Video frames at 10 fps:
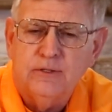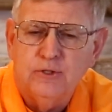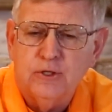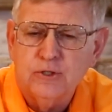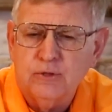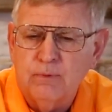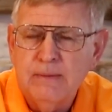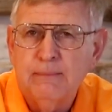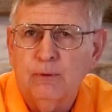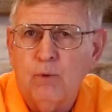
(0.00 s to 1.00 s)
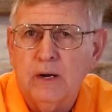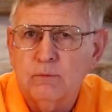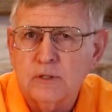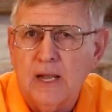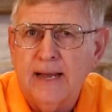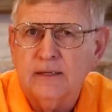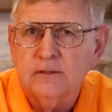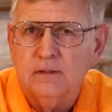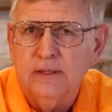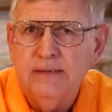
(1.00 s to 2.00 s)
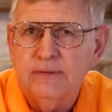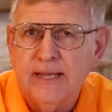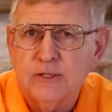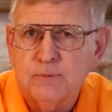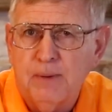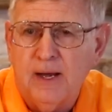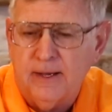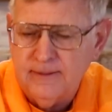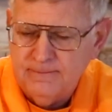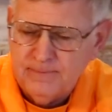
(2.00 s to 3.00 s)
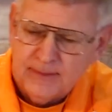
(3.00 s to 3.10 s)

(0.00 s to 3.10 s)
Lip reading: just to remember what it was like to live in that spot.